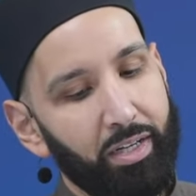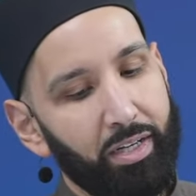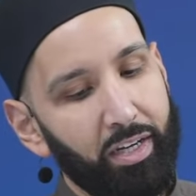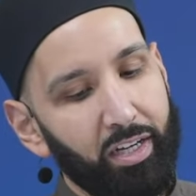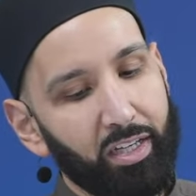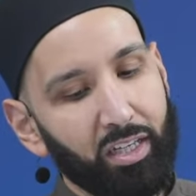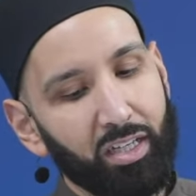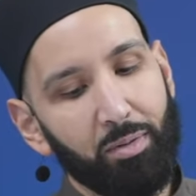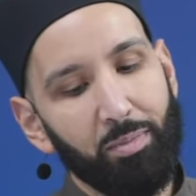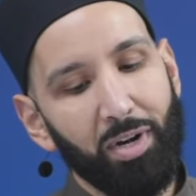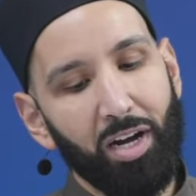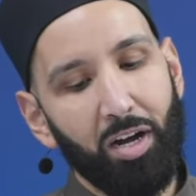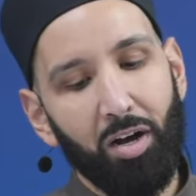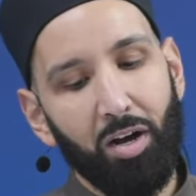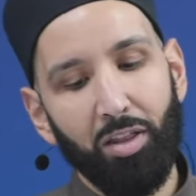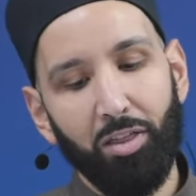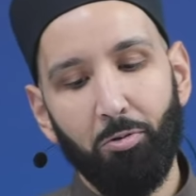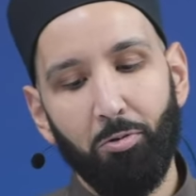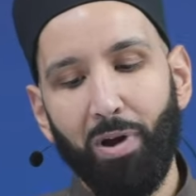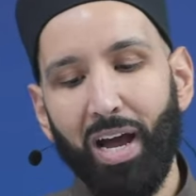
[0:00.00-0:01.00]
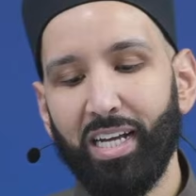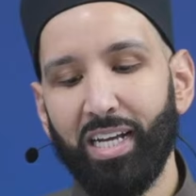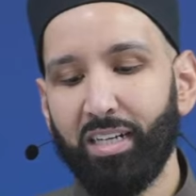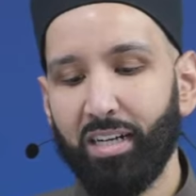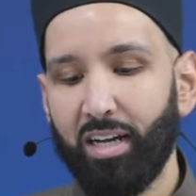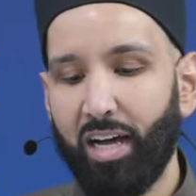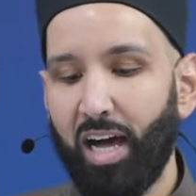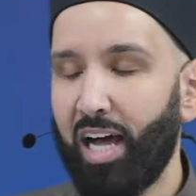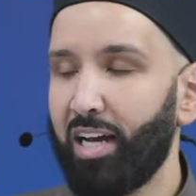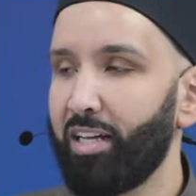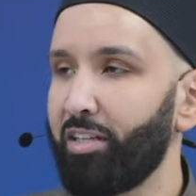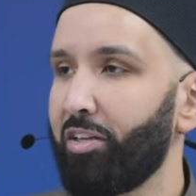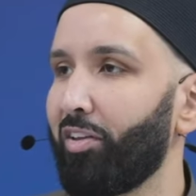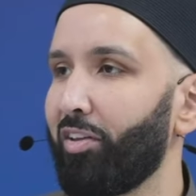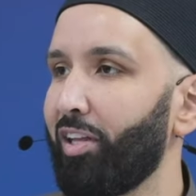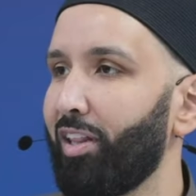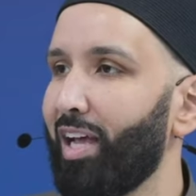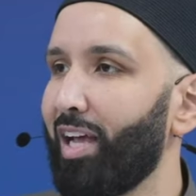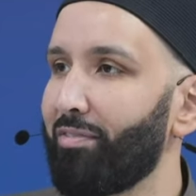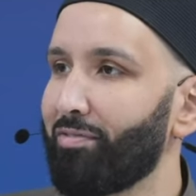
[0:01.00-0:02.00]
Ikrama on the right, Khalid on
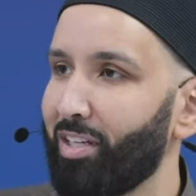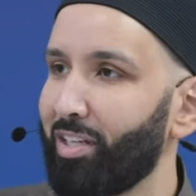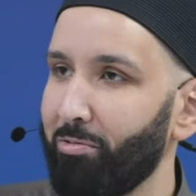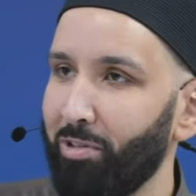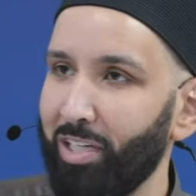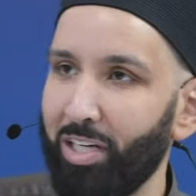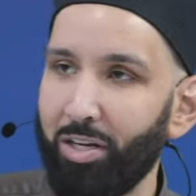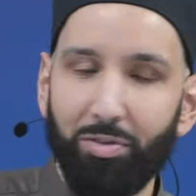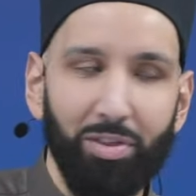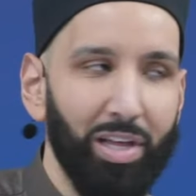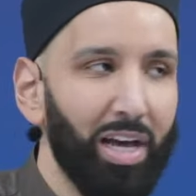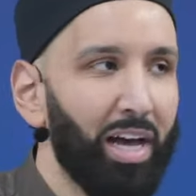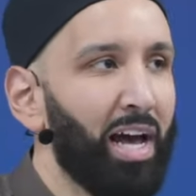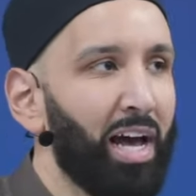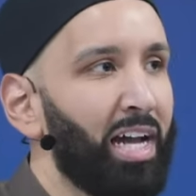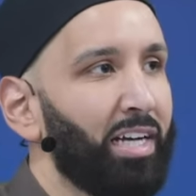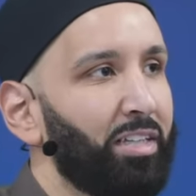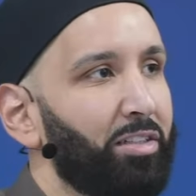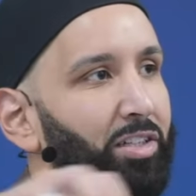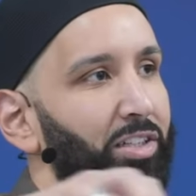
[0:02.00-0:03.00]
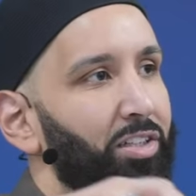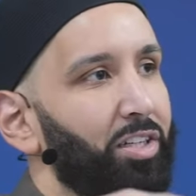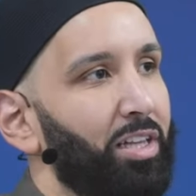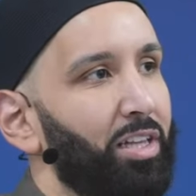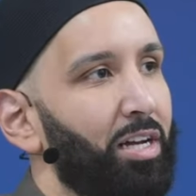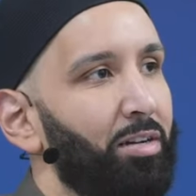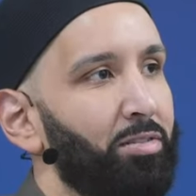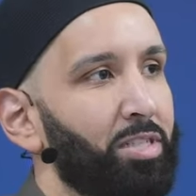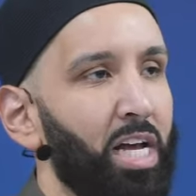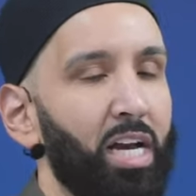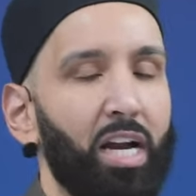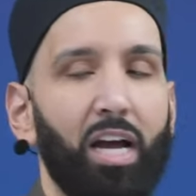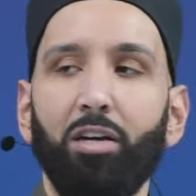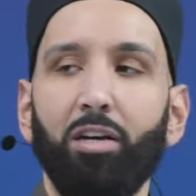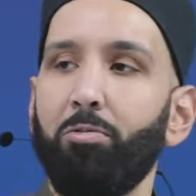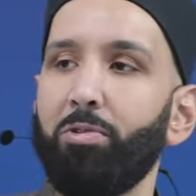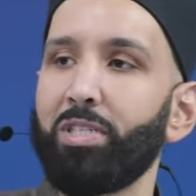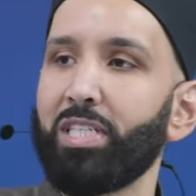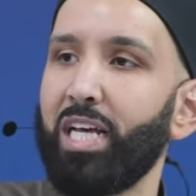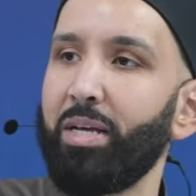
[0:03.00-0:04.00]
the left, and we know that Khalid radiallahu ta'ala
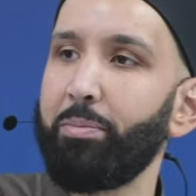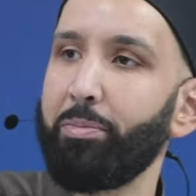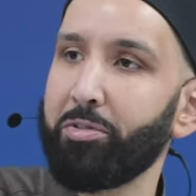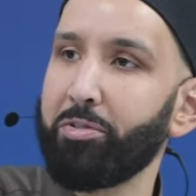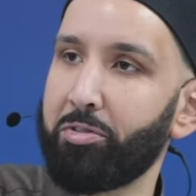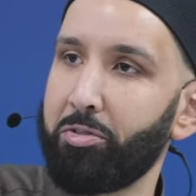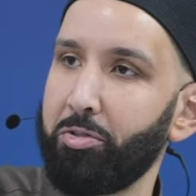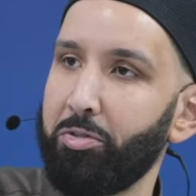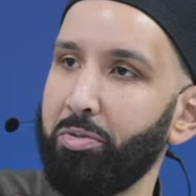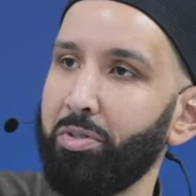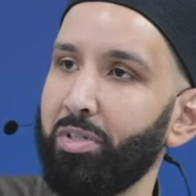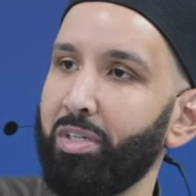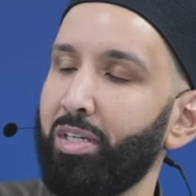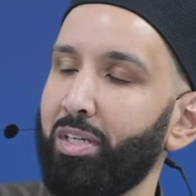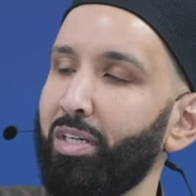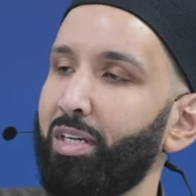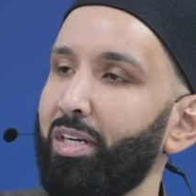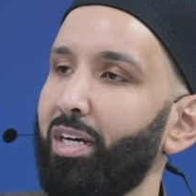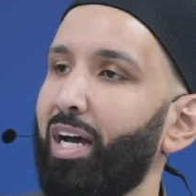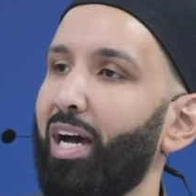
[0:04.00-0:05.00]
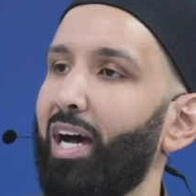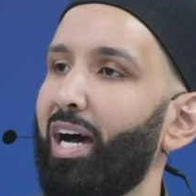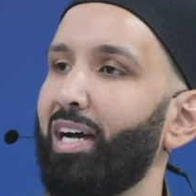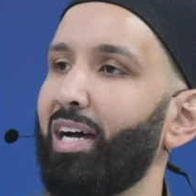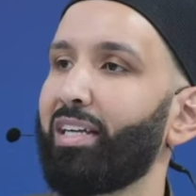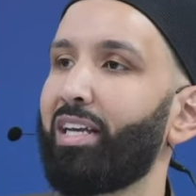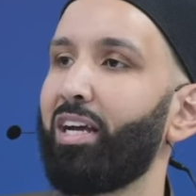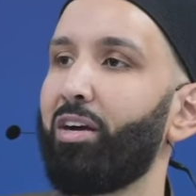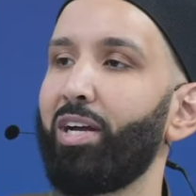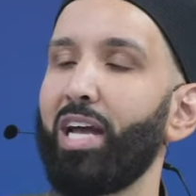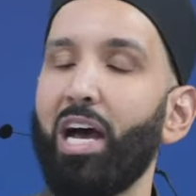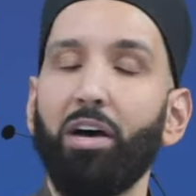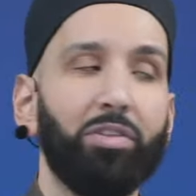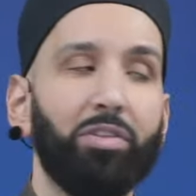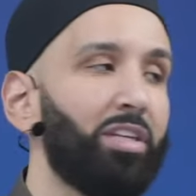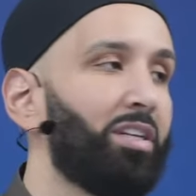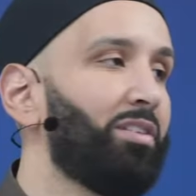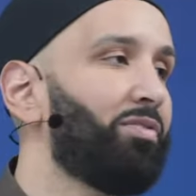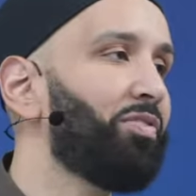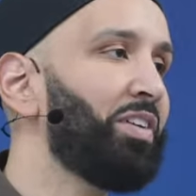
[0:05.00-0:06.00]
anhu was able to carry out
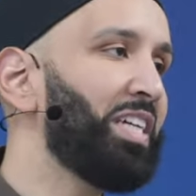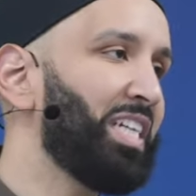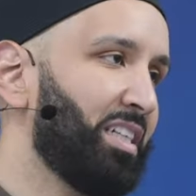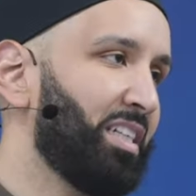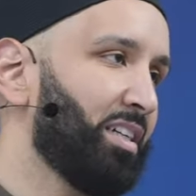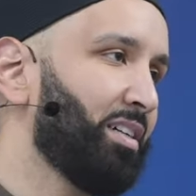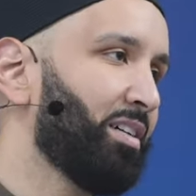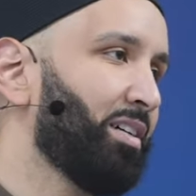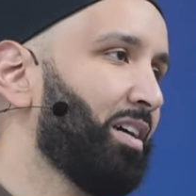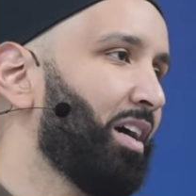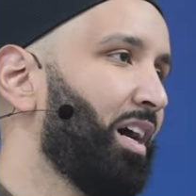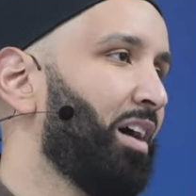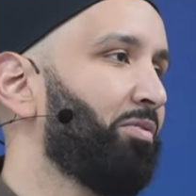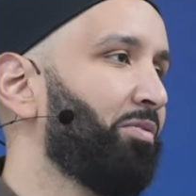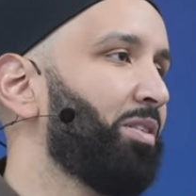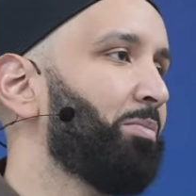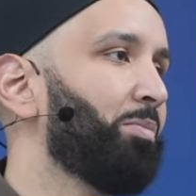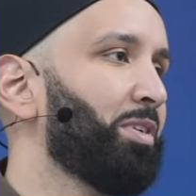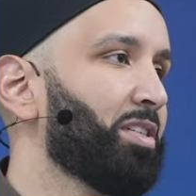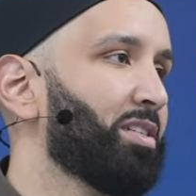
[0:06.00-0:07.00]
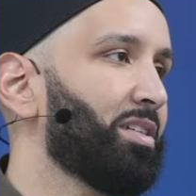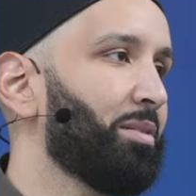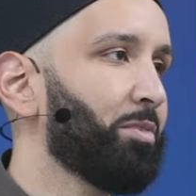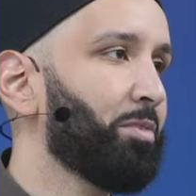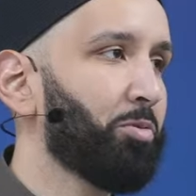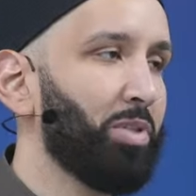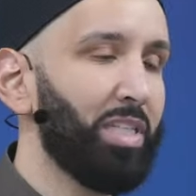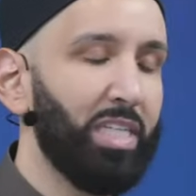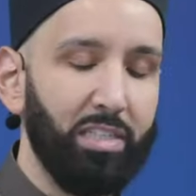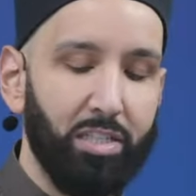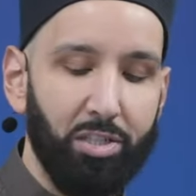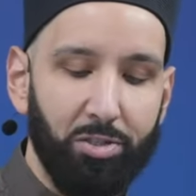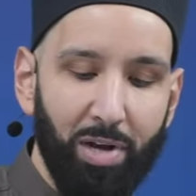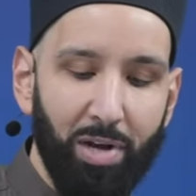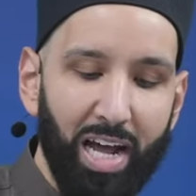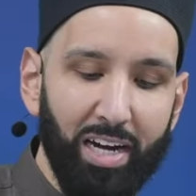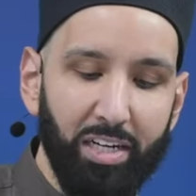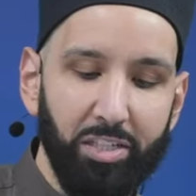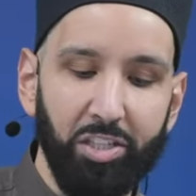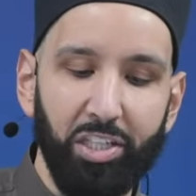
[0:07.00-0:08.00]
the defeat of the Muslims with his
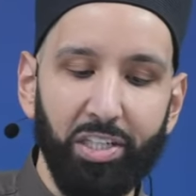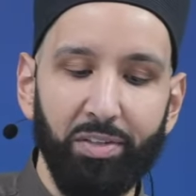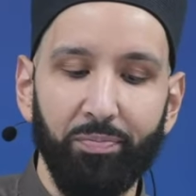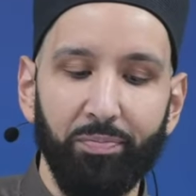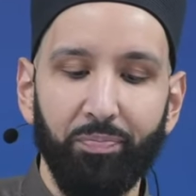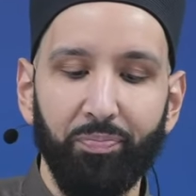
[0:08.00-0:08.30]
strategy.